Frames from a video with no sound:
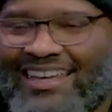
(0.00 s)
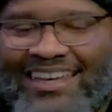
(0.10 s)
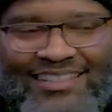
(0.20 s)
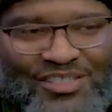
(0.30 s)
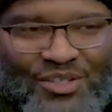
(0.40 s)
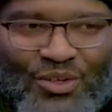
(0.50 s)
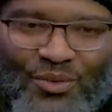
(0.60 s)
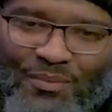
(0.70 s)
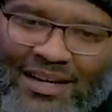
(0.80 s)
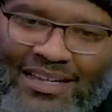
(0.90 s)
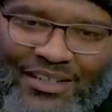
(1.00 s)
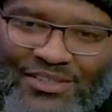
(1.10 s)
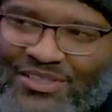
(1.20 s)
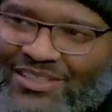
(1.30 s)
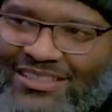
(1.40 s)
And so when my hair,
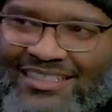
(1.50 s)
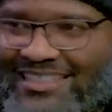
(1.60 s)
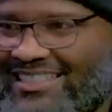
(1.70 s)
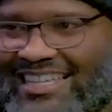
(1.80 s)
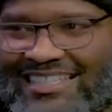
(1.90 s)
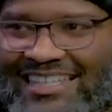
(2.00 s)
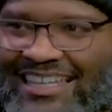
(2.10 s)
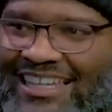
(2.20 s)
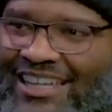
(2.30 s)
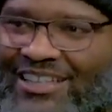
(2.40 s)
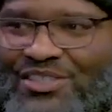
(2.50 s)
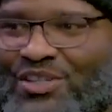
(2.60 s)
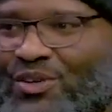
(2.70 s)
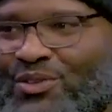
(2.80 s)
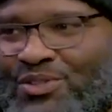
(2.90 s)
st- hair right that's it. Oh, yeah.
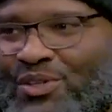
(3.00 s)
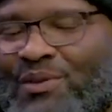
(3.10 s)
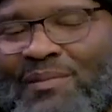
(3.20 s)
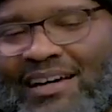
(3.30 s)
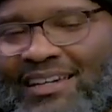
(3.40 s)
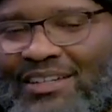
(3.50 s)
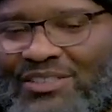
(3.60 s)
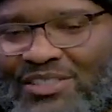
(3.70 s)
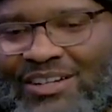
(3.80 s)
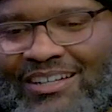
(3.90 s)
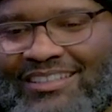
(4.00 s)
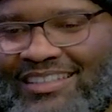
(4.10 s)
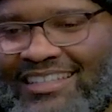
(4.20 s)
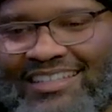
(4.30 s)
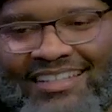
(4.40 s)
So so when my hair started
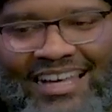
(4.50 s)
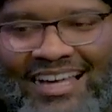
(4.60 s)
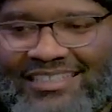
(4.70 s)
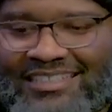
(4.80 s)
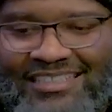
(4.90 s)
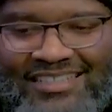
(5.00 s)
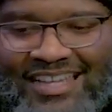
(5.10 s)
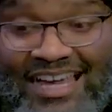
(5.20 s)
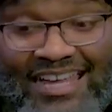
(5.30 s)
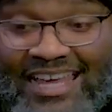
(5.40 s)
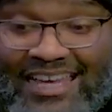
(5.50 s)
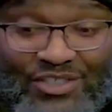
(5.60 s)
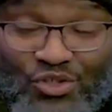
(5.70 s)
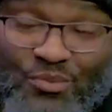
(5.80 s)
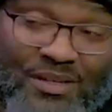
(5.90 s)
thin, I just I'd had
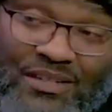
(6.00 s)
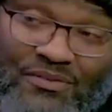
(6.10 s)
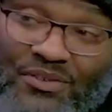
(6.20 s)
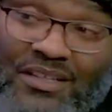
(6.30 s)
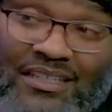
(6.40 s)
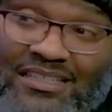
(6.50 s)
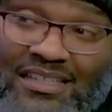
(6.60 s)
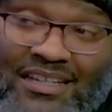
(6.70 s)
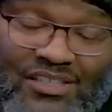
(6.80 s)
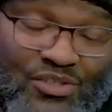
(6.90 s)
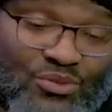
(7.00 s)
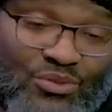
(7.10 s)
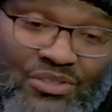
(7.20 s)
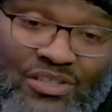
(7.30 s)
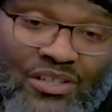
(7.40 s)
too many friends that I
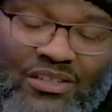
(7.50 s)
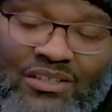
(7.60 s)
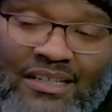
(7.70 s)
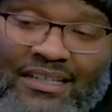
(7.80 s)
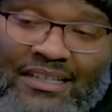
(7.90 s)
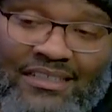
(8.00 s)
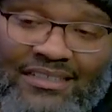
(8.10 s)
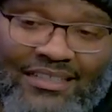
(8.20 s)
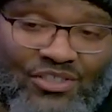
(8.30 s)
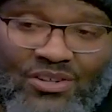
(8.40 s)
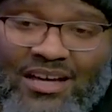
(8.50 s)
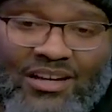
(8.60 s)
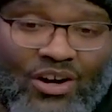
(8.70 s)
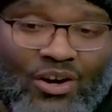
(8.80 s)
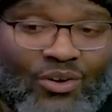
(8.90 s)
saw. They tried
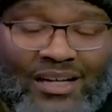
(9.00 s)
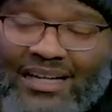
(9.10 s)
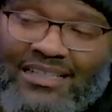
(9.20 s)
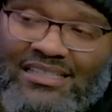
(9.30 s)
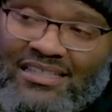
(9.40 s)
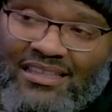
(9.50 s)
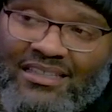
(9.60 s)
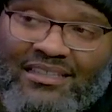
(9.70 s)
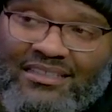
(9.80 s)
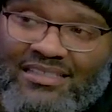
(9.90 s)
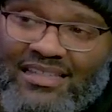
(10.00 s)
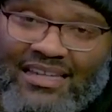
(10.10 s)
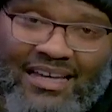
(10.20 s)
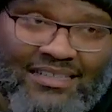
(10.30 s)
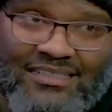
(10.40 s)
all kinds of things,
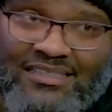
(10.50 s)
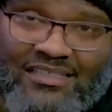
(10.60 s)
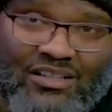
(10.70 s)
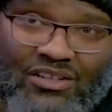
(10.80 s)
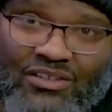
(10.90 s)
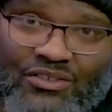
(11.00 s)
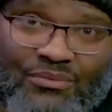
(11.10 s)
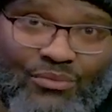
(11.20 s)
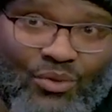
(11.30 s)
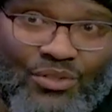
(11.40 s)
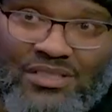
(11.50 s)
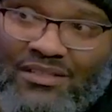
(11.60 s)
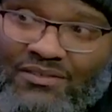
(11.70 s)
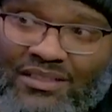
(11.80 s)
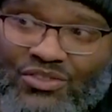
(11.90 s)
and I just saw the more
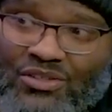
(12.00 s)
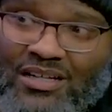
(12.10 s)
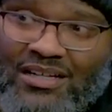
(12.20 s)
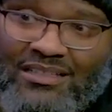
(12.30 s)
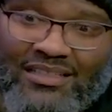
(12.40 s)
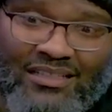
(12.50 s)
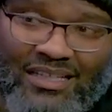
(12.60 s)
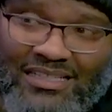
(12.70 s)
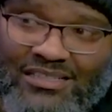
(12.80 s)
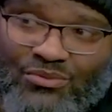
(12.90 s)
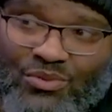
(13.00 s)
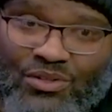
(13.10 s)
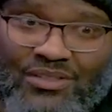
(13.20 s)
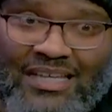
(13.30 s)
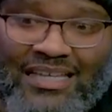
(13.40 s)
stuff they tried, the less it
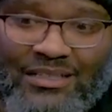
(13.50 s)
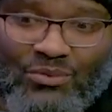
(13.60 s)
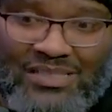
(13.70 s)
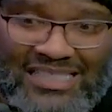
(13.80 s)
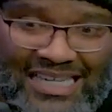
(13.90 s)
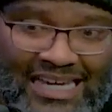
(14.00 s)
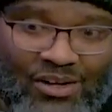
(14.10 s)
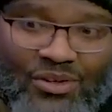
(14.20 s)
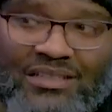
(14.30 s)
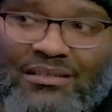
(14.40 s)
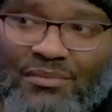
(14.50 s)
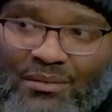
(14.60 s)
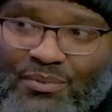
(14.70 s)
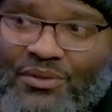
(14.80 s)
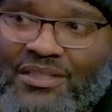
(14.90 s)
worked, and it mm. was tearing them
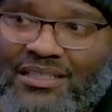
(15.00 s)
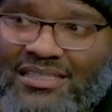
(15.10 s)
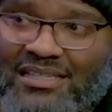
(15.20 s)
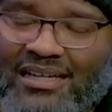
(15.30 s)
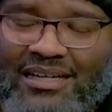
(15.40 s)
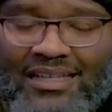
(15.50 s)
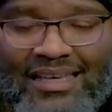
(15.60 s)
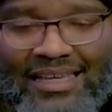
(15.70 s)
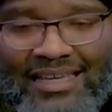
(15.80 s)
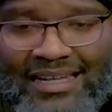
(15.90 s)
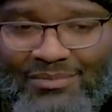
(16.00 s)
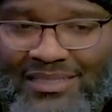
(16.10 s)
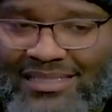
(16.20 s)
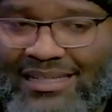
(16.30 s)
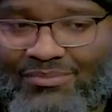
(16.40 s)
up on the inside. And I'm
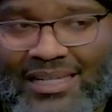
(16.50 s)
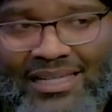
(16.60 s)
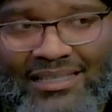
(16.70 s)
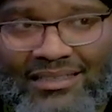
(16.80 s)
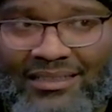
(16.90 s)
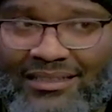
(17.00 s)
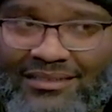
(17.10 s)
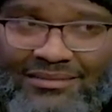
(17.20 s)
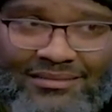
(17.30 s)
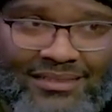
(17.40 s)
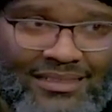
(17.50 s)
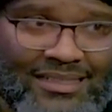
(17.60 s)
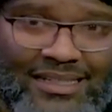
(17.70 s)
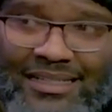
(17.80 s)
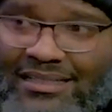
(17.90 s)
just like, man, look,
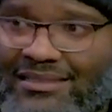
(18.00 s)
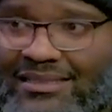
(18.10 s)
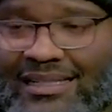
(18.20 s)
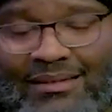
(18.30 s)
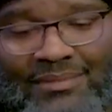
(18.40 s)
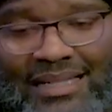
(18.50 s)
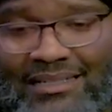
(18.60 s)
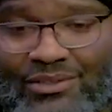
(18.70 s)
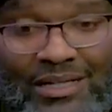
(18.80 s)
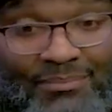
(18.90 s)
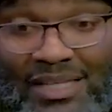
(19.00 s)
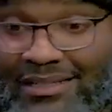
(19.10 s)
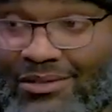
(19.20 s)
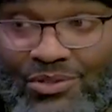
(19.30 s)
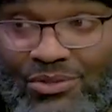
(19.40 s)
that ain't that I'm not I'm not
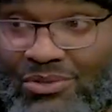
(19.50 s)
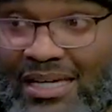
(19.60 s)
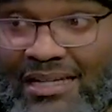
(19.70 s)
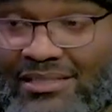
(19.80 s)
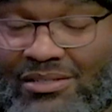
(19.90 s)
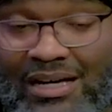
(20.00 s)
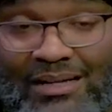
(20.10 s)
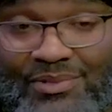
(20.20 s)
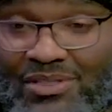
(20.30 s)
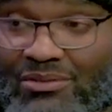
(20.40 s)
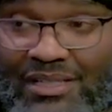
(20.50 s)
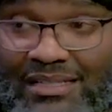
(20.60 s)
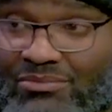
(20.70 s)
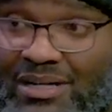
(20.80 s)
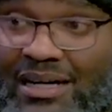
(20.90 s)
gonna do that. So I'm just gonna let
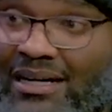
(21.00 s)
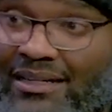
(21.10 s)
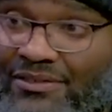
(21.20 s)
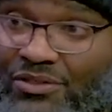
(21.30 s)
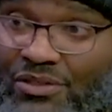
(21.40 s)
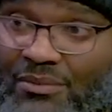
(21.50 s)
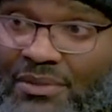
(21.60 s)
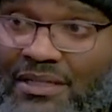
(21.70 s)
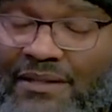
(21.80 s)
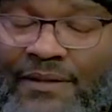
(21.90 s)
it ride. You know yeah. what I mean?